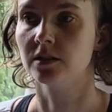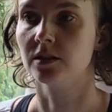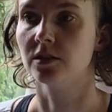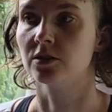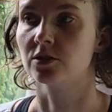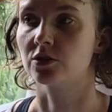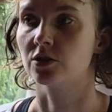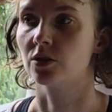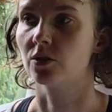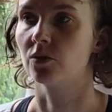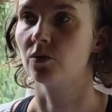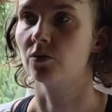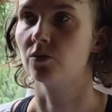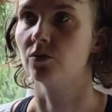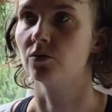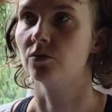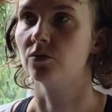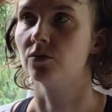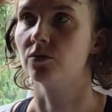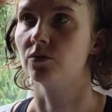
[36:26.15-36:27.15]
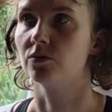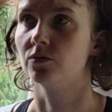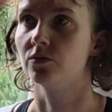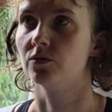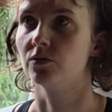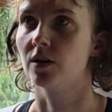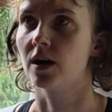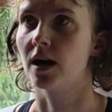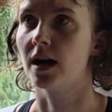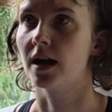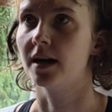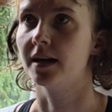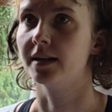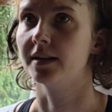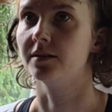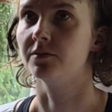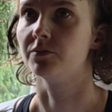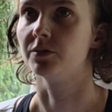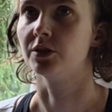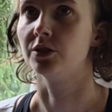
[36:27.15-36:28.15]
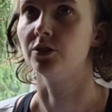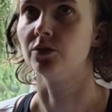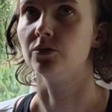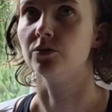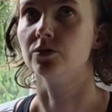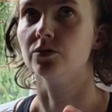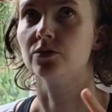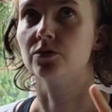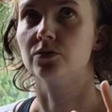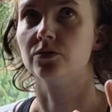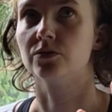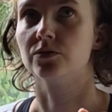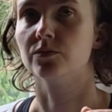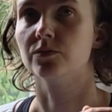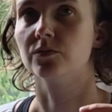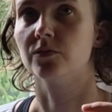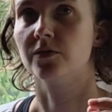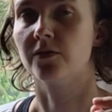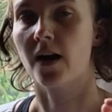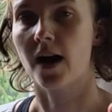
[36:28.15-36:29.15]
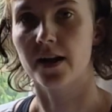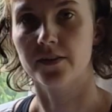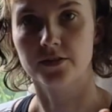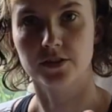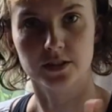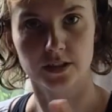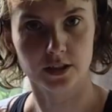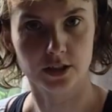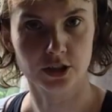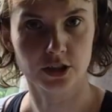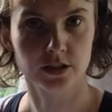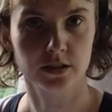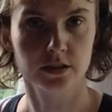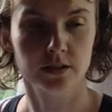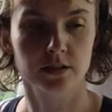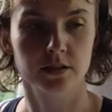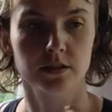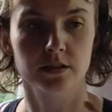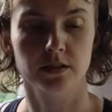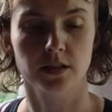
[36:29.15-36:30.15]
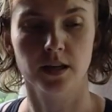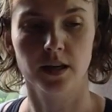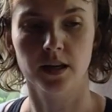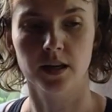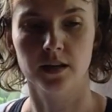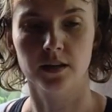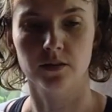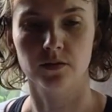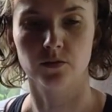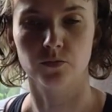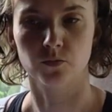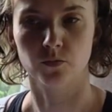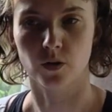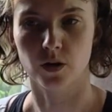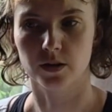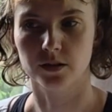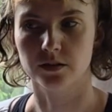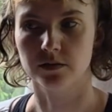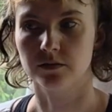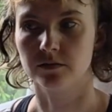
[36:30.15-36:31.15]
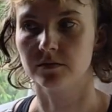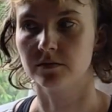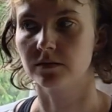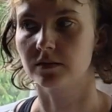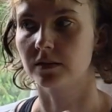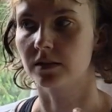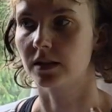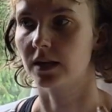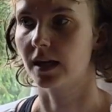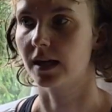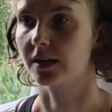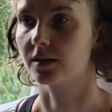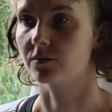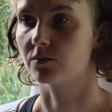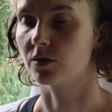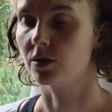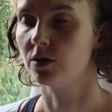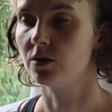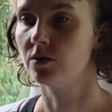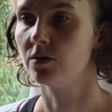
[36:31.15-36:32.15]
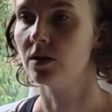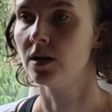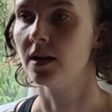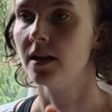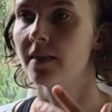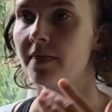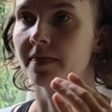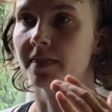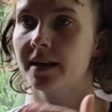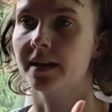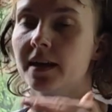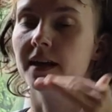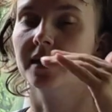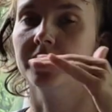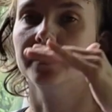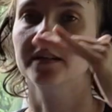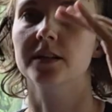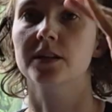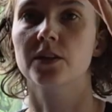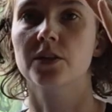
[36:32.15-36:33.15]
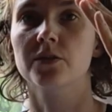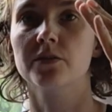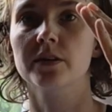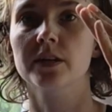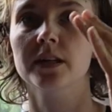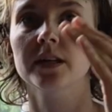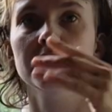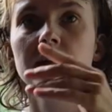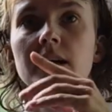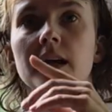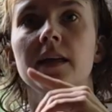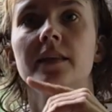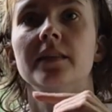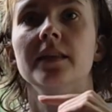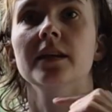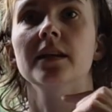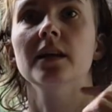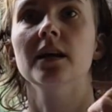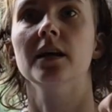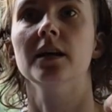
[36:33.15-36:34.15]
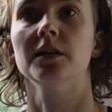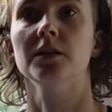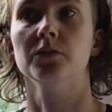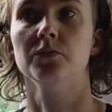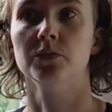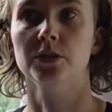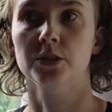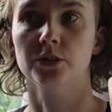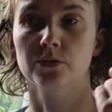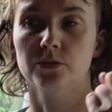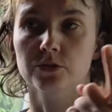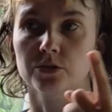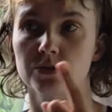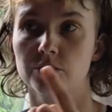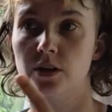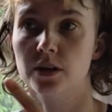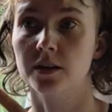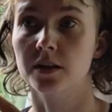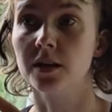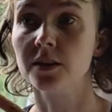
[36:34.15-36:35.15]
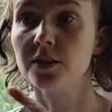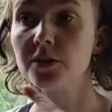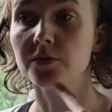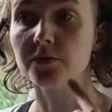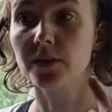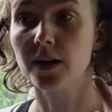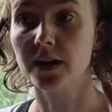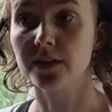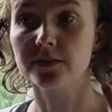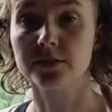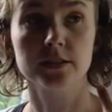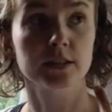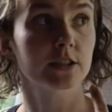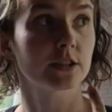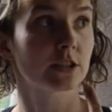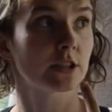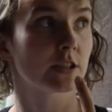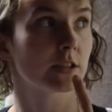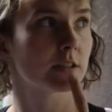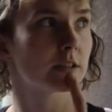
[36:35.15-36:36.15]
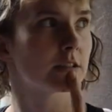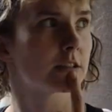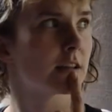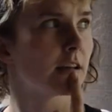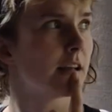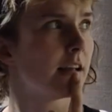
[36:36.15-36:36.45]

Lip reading: So I reduced 5 stitches in one like row, then I knit 3, and then I reduced another 5 stitches,